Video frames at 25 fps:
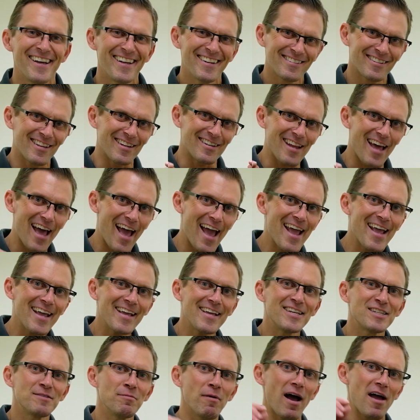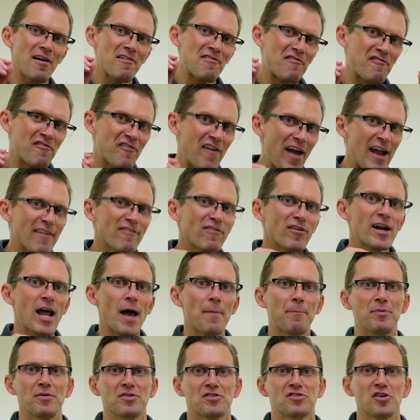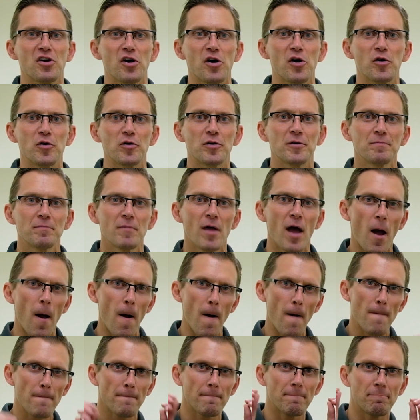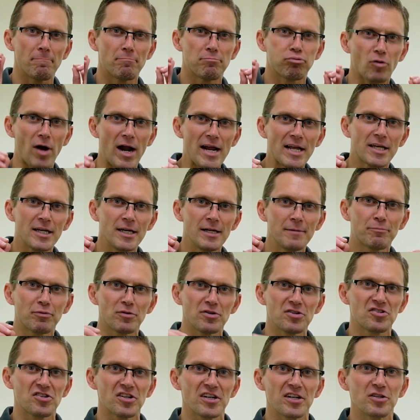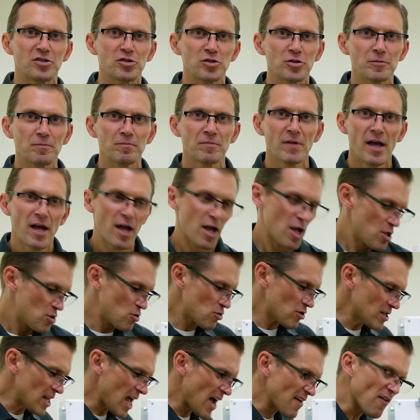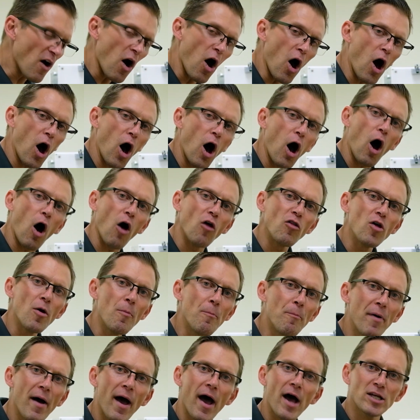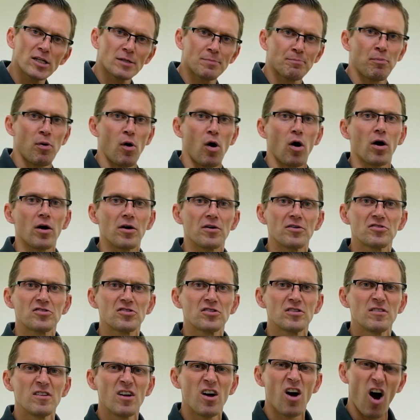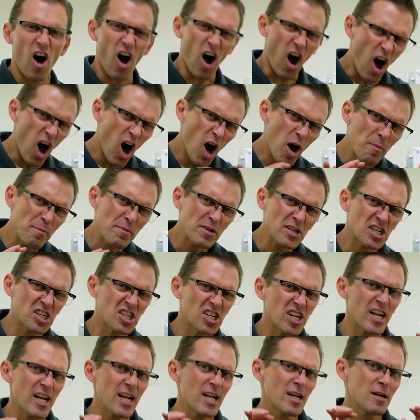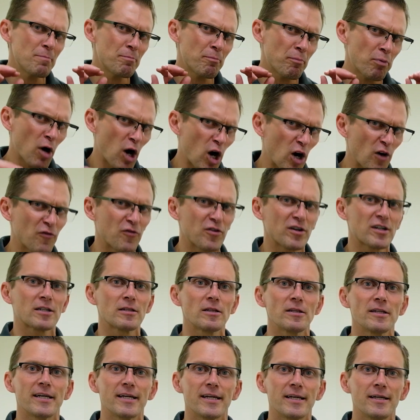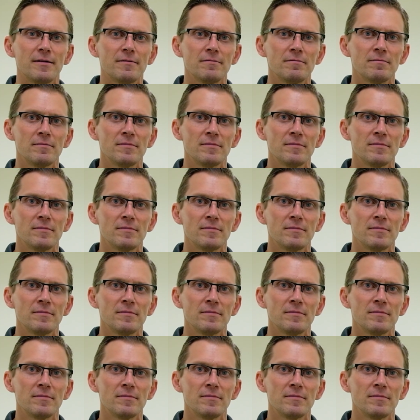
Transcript: Today is my favorite episode, break-in procedure. You can have all the best parts, all machined perfectly,